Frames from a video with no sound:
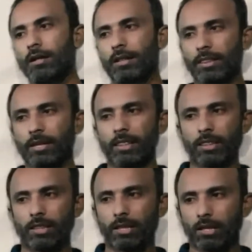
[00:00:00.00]

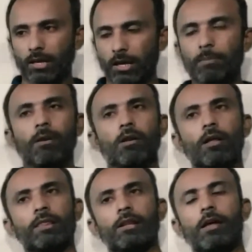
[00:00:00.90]
Since in my
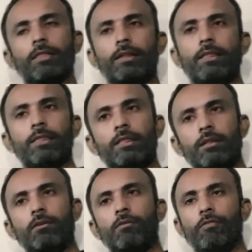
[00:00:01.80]
last classes
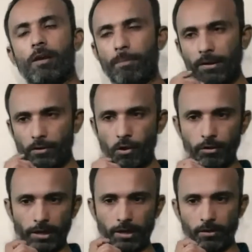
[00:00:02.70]
we have been
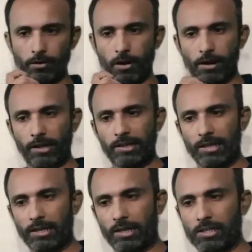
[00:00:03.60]
talking regarding
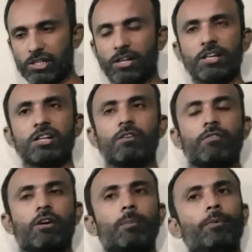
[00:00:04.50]
the generation
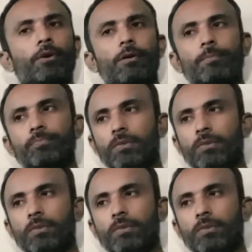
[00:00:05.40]
of a computer,